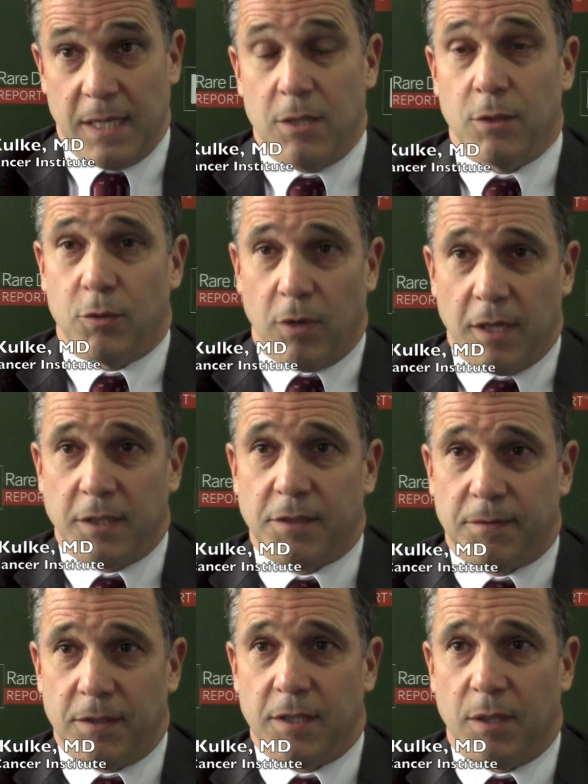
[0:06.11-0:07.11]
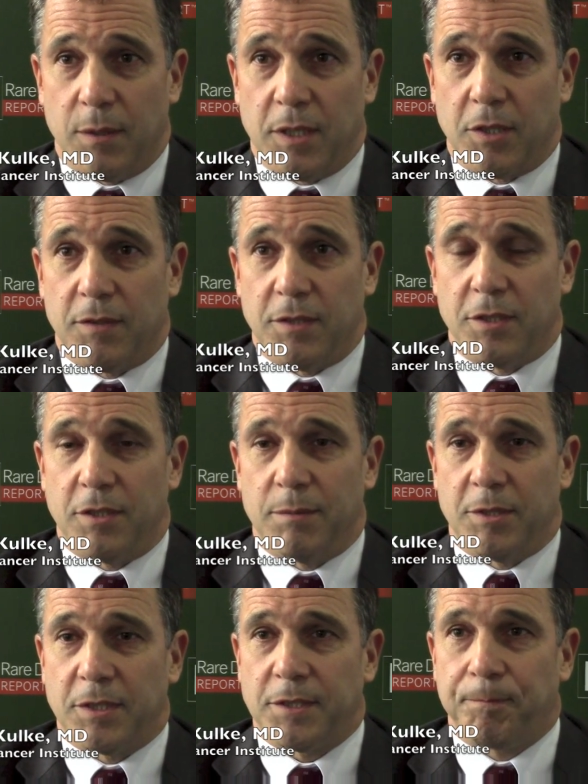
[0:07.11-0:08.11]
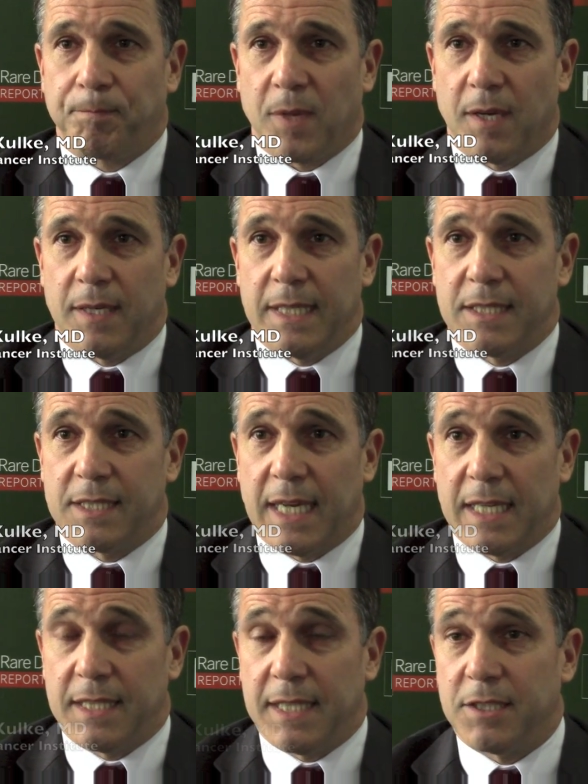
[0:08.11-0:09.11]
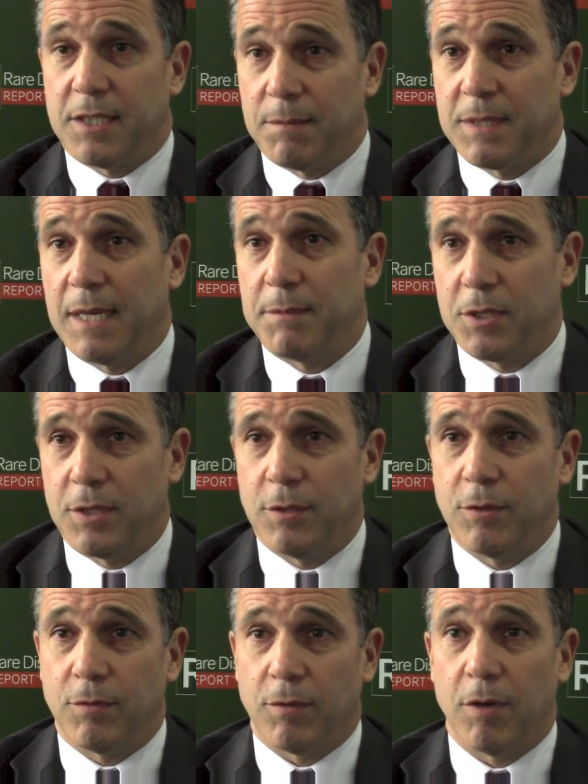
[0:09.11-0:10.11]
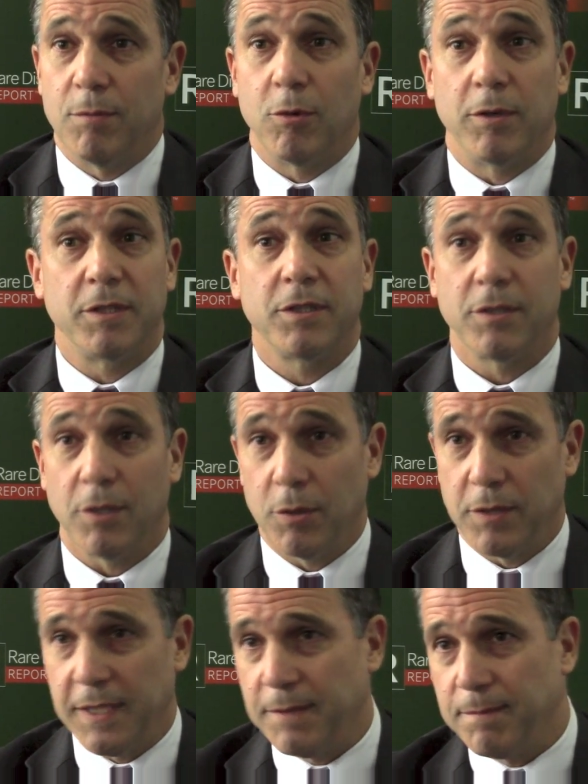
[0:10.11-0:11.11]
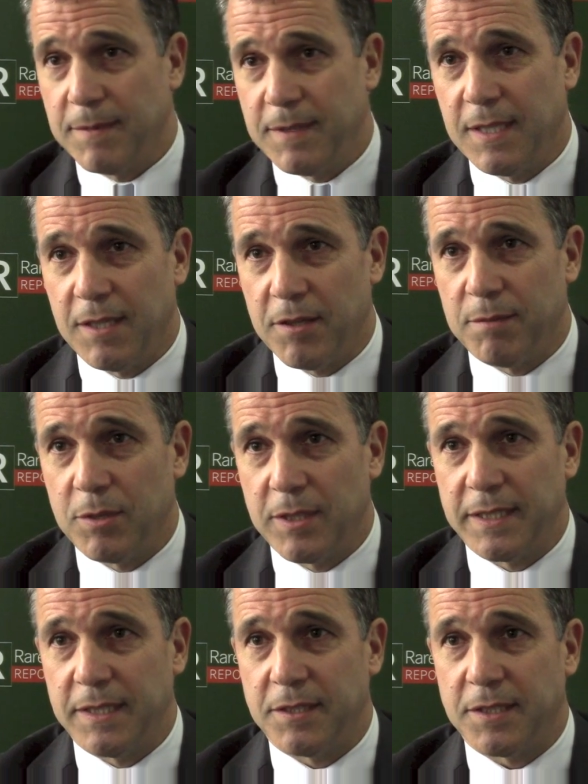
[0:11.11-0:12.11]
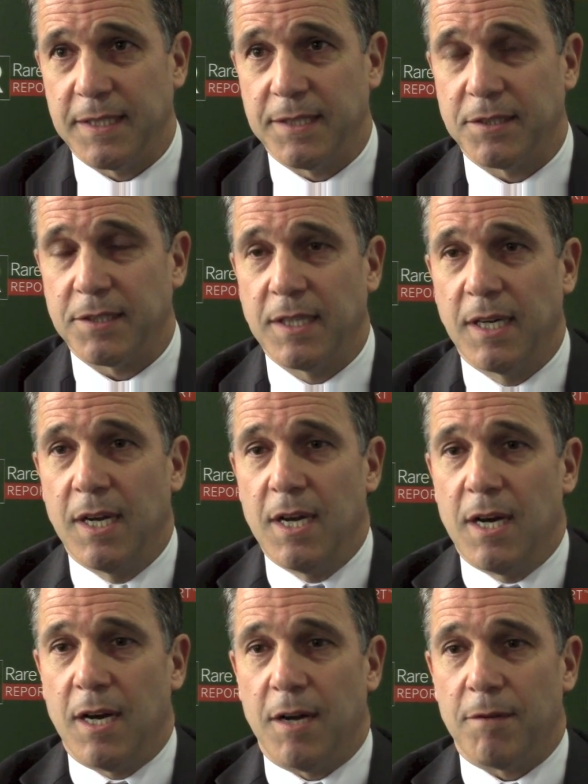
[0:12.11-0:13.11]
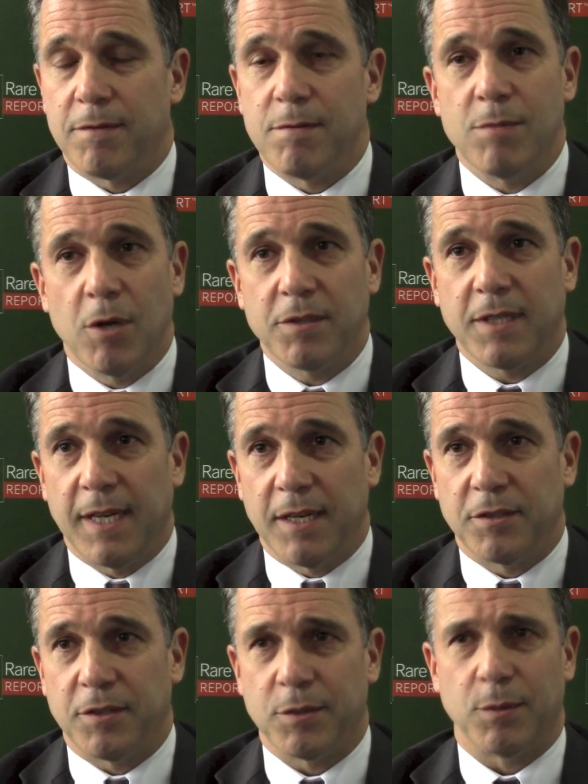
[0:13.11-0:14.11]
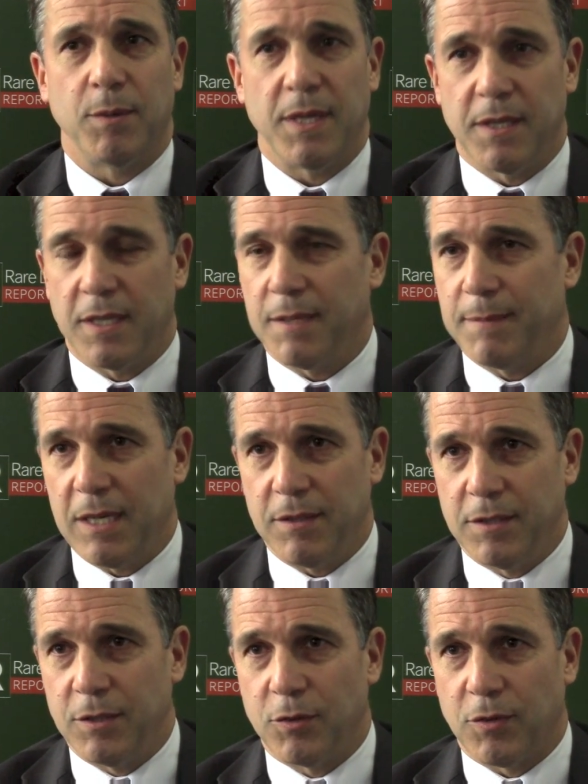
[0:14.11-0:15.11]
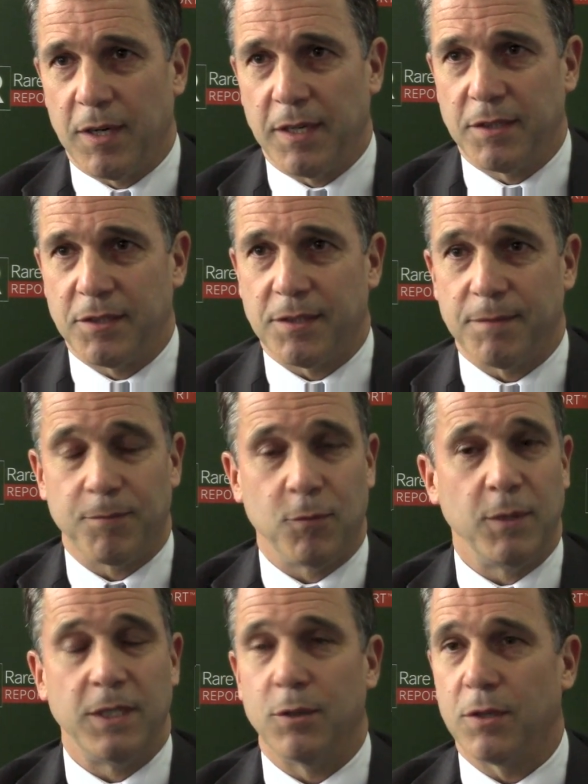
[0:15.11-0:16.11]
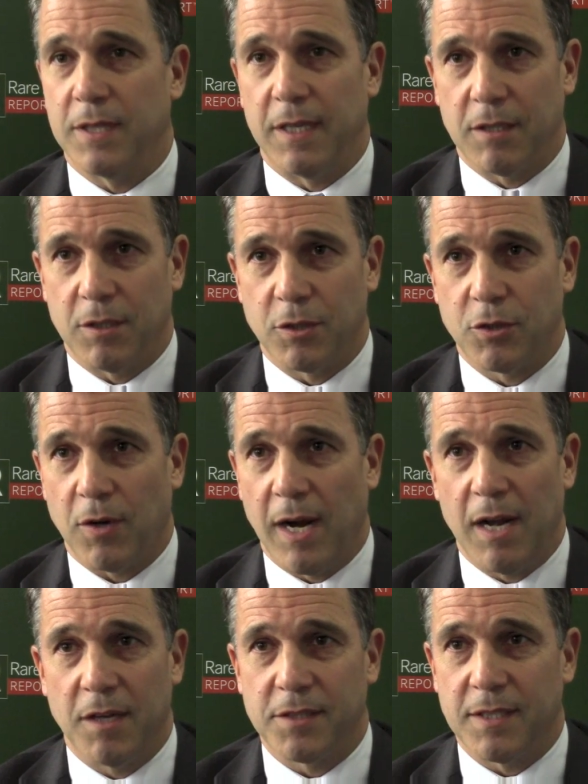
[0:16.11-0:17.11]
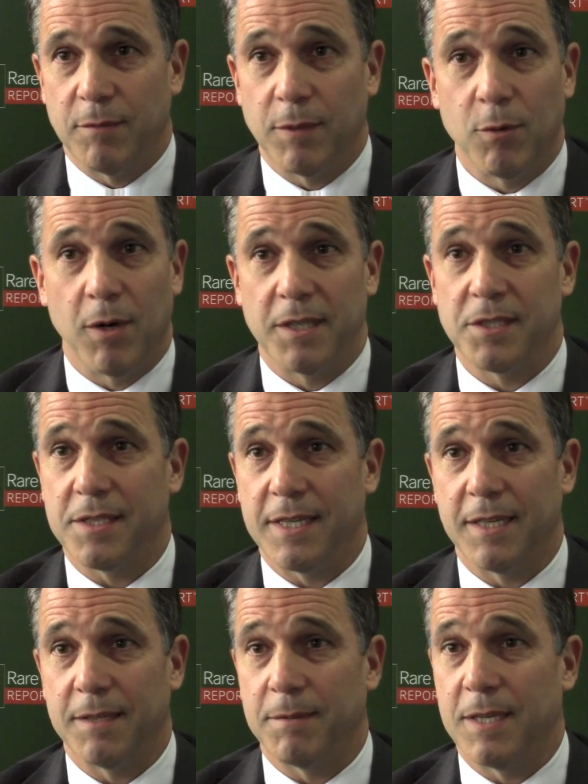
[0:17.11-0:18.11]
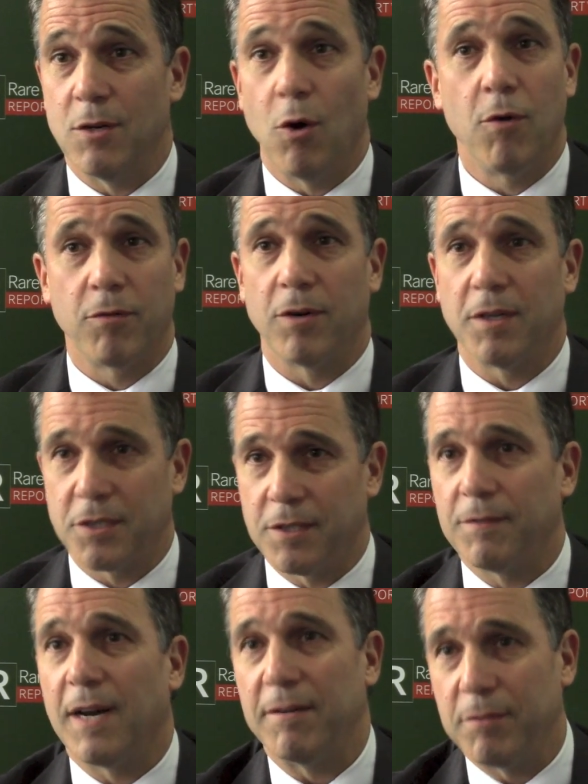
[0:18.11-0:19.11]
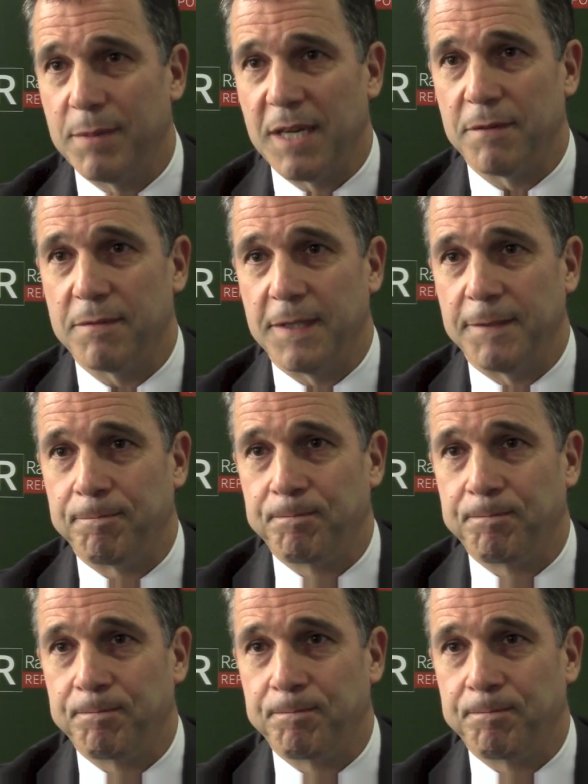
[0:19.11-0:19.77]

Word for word: new drugs for neuroendocrine tumors uh, is that they sometimes do grow more slowly than other malignancies. Uh, for most cancers, when we think about new drugs, we do clinical trials and we want to see a, an overall survival benefit.